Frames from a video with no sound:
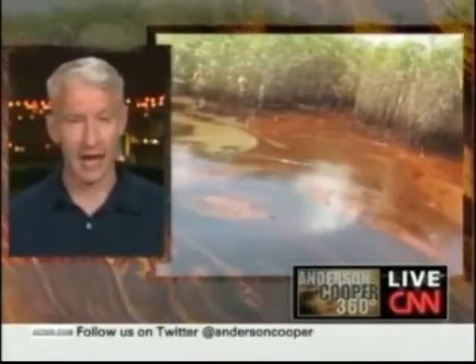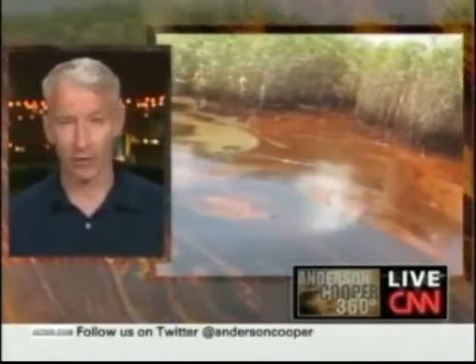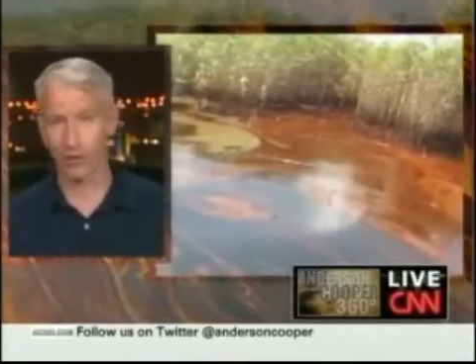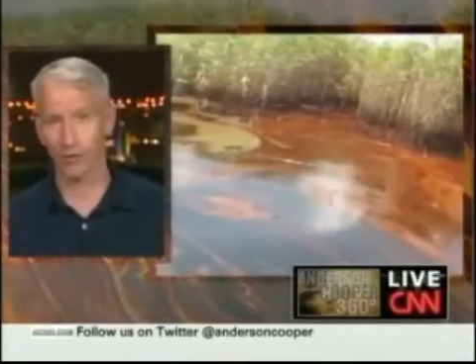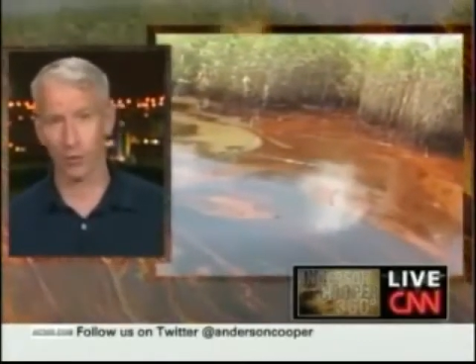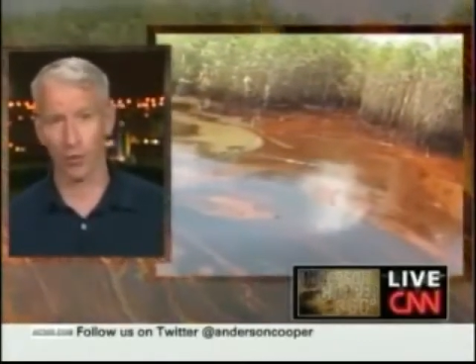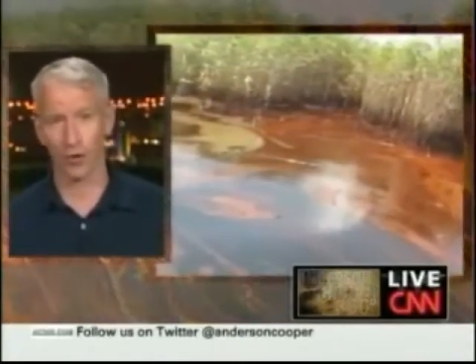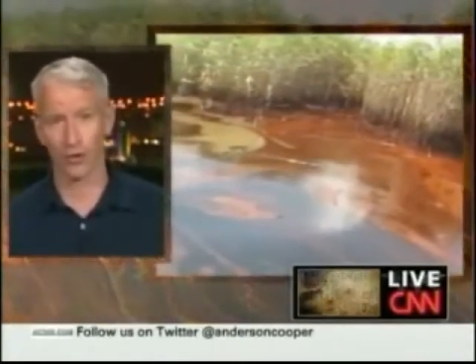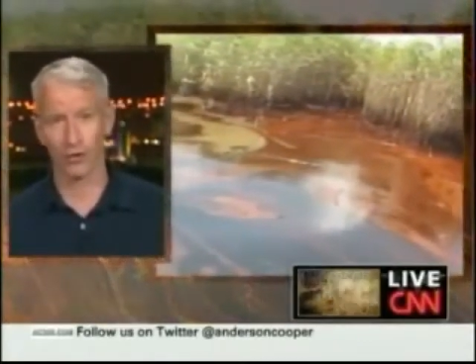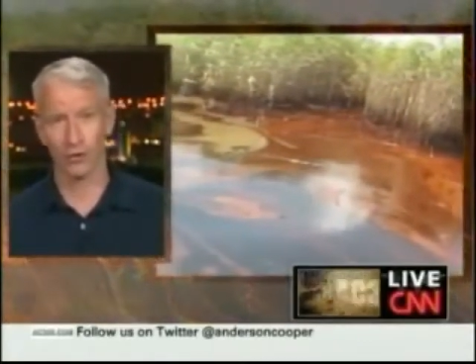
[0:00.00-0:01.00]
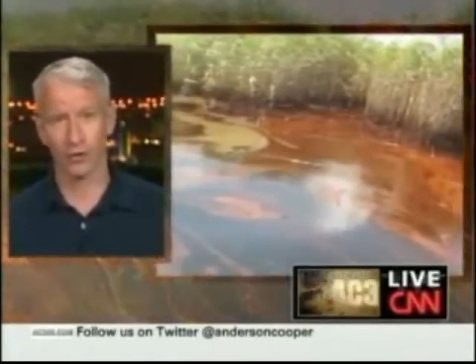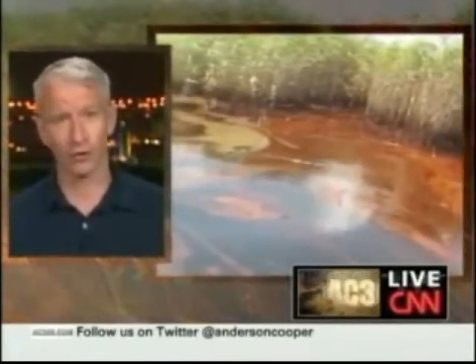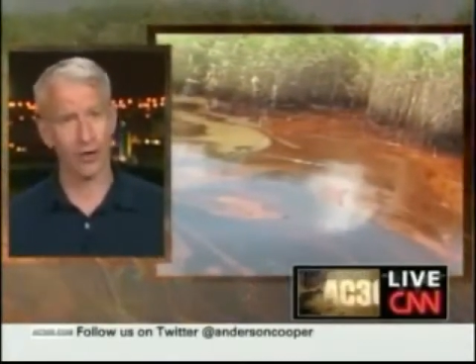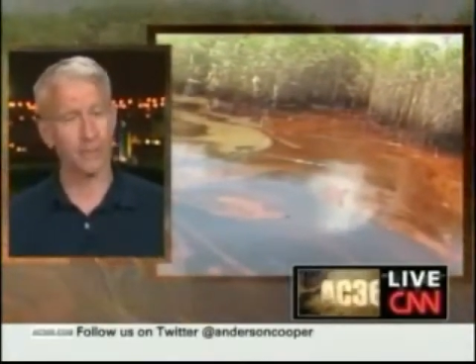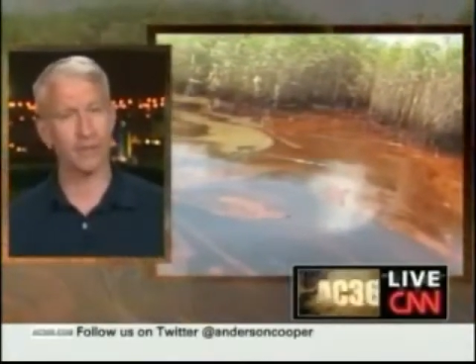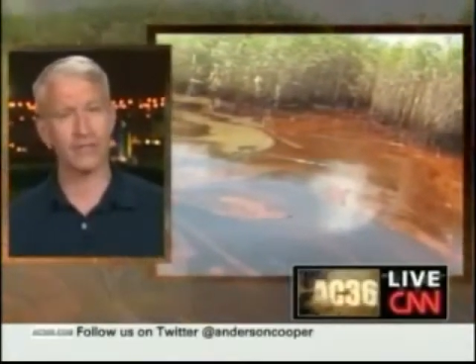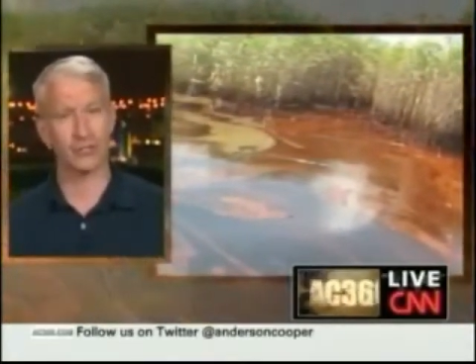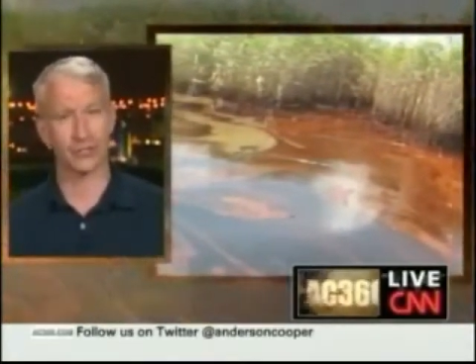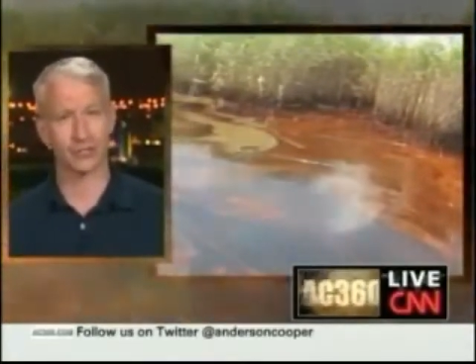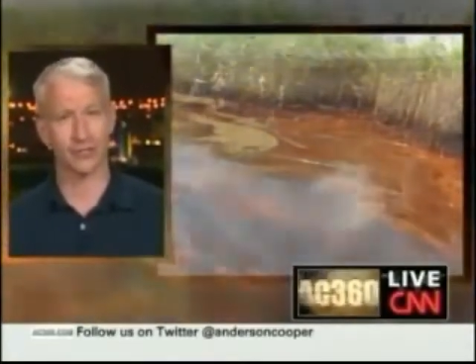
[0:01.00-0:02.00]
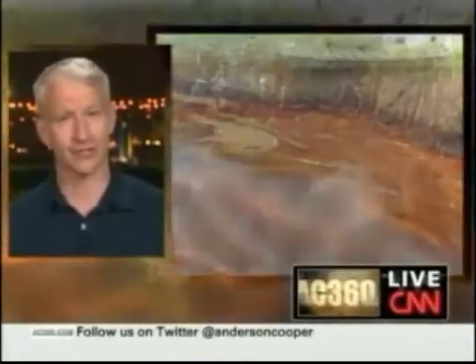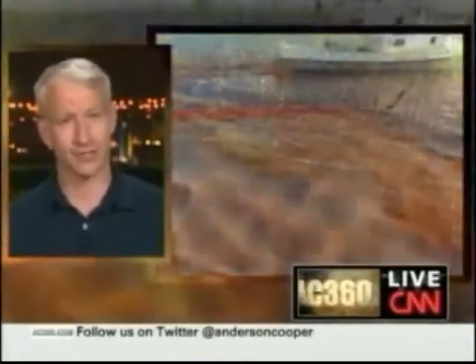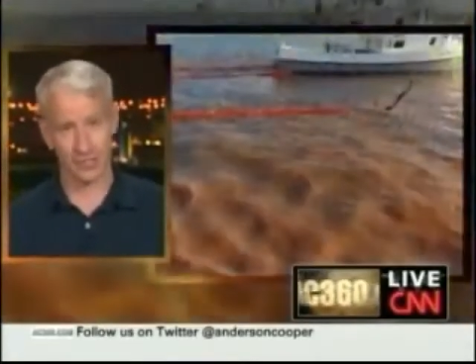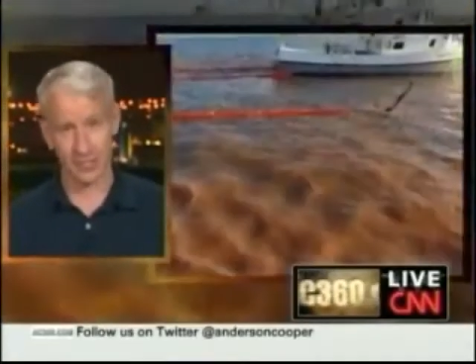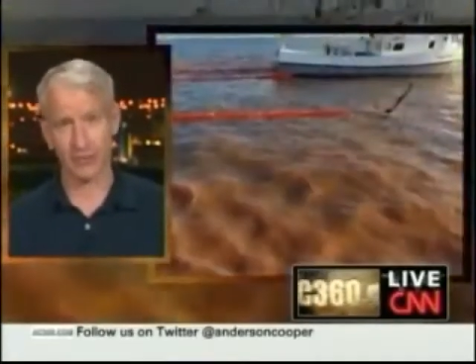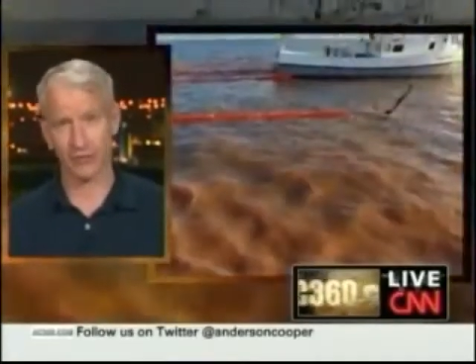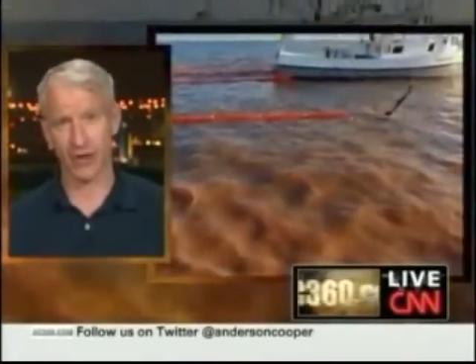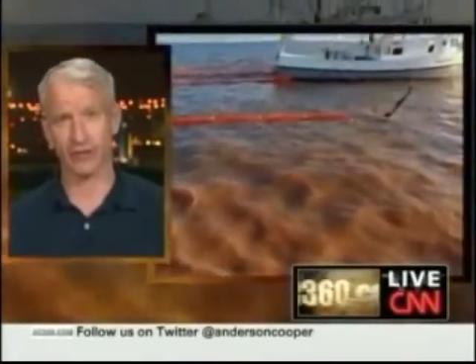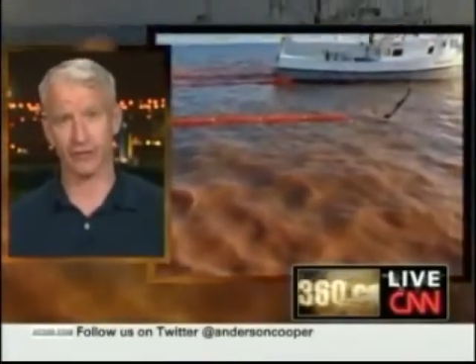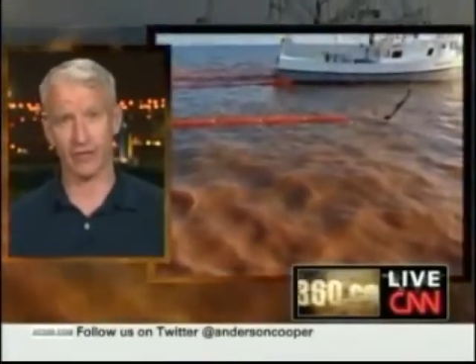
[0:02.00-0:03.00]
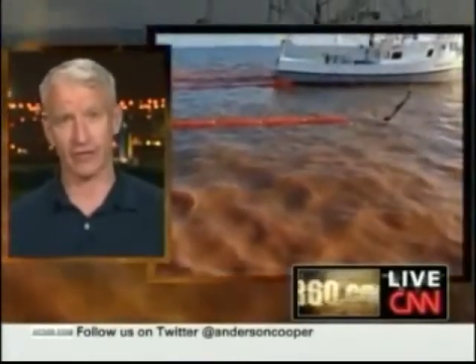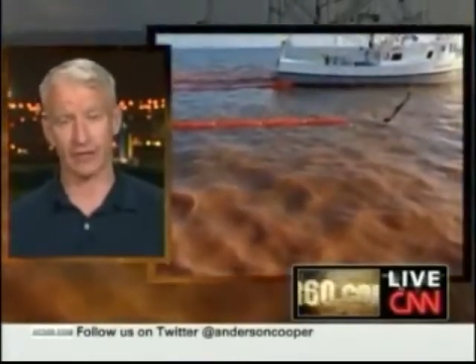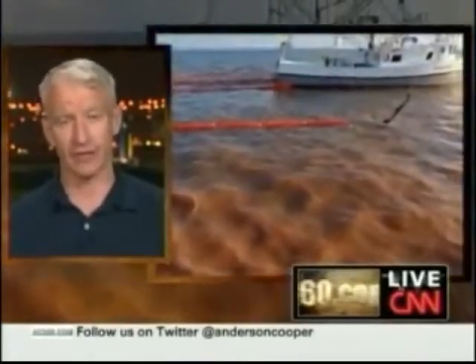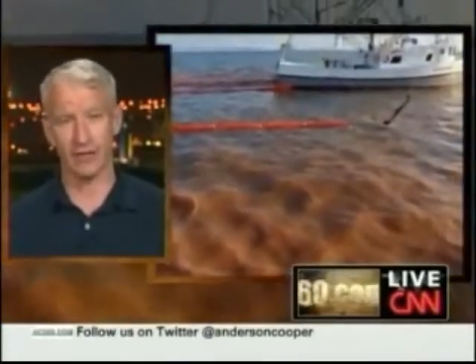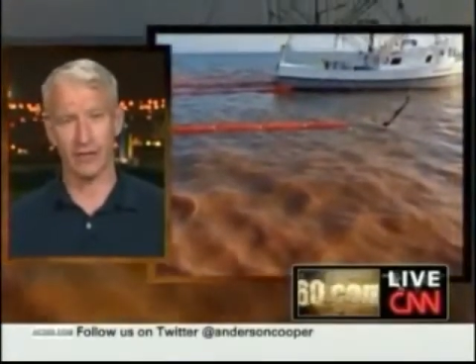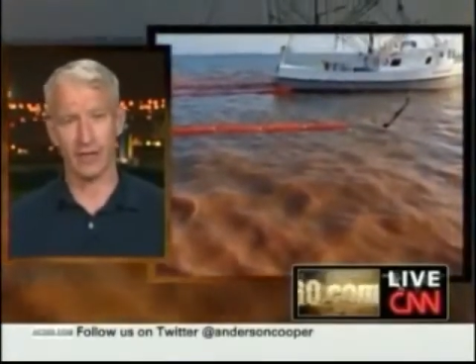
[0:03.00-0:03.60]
out on the water or on beaches. 65 feet.